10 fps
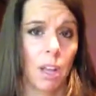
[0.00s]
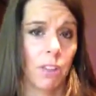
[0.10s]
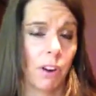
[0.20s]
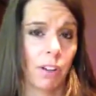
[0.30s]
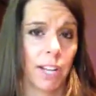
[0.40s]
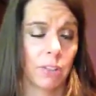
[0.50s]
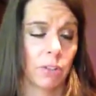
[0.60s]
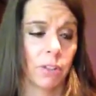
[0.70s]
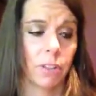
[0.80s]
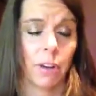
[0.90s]
They're all
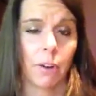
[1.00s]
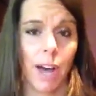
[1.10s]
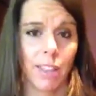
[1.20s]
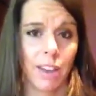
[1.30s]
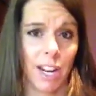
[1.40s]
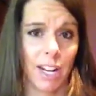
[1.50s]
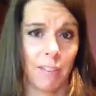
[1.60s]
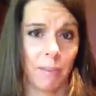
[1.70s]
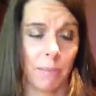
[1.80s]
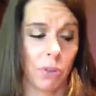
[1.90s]
natural, so I thought I'd
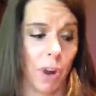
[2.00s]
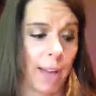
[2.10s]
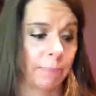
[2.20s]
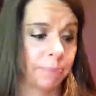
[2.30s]
give them a try.